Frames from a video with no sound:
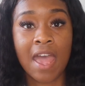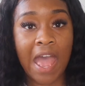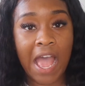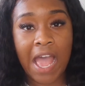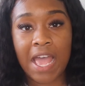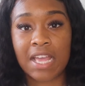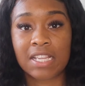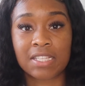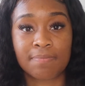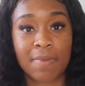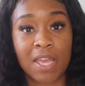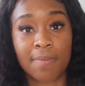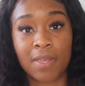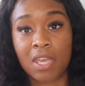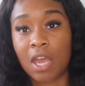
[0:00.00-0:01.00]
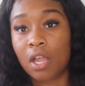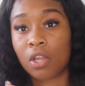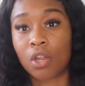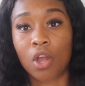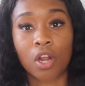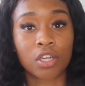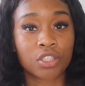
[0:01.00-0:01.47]
has maybe a
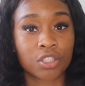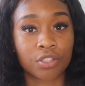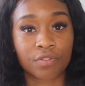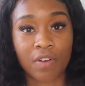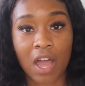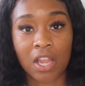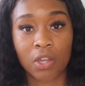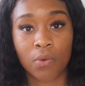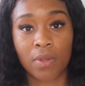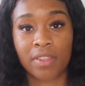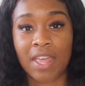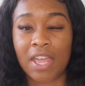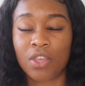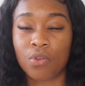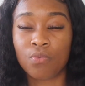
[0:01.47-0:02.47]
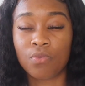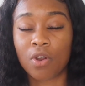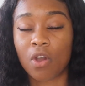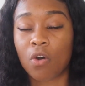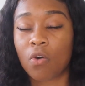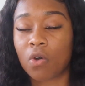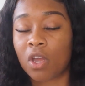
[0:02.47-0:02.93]
larger following that, you
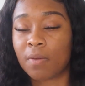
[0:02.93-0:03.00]
know,